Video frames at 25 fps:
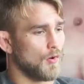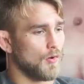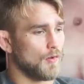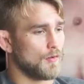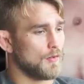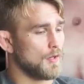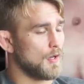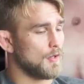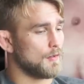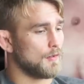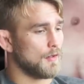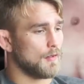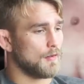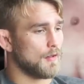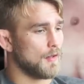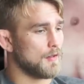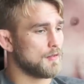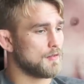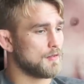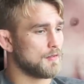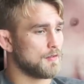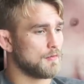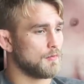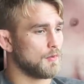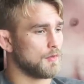Oh yeah,
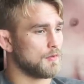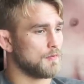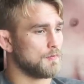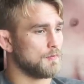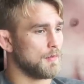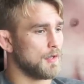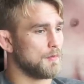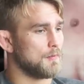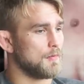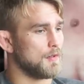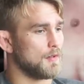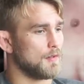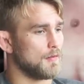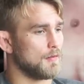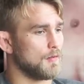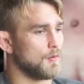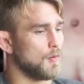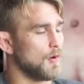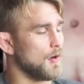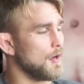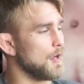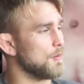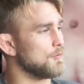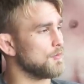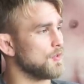that's what made me
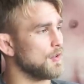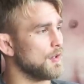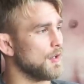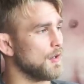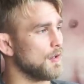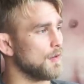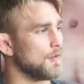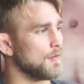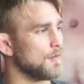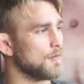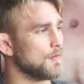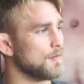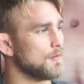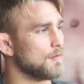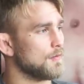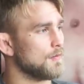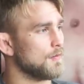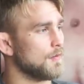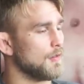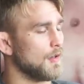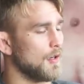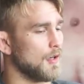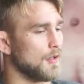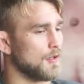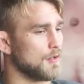who I am today.
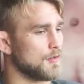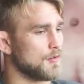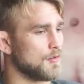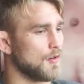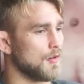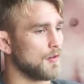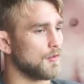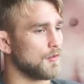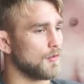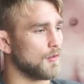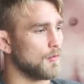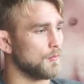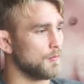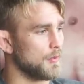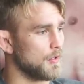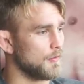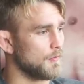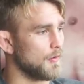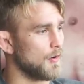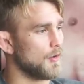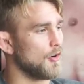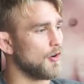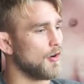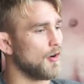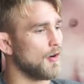I started to compete
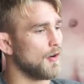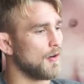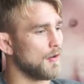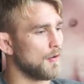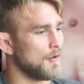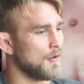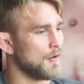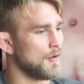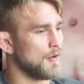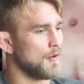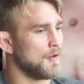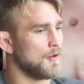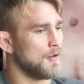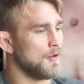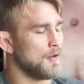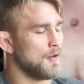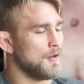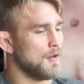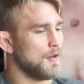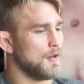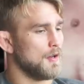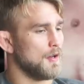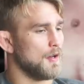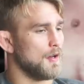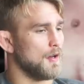very early.
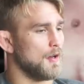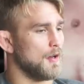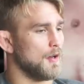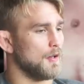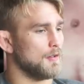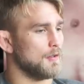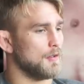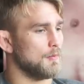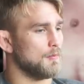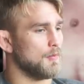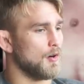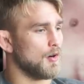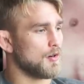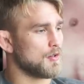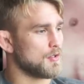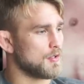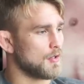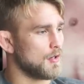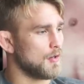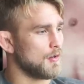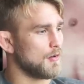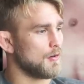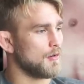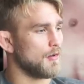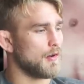I did
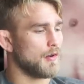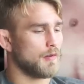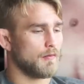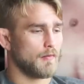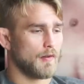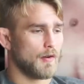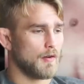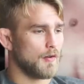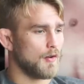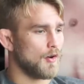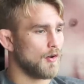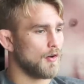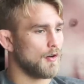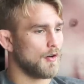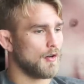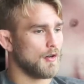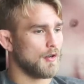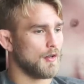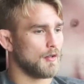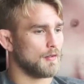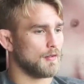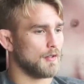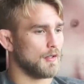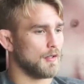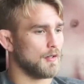boxing very
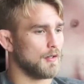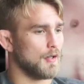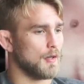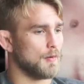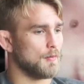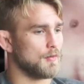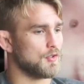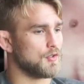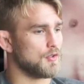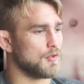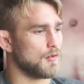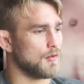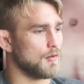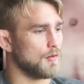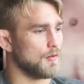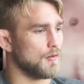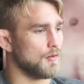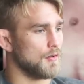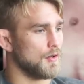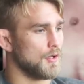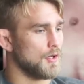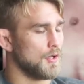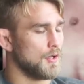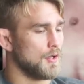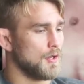early. I did
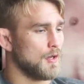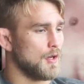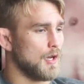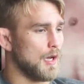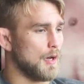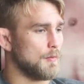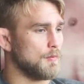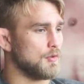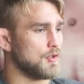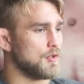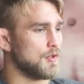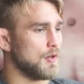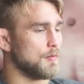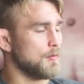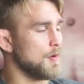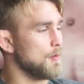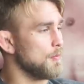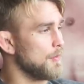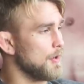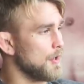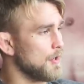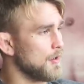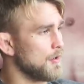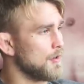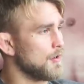amateur
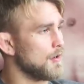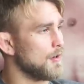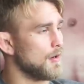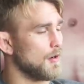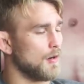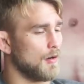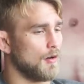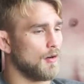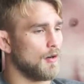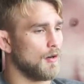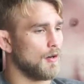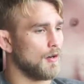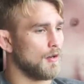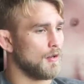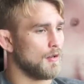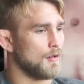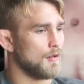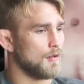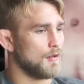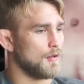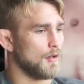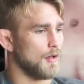MMA early.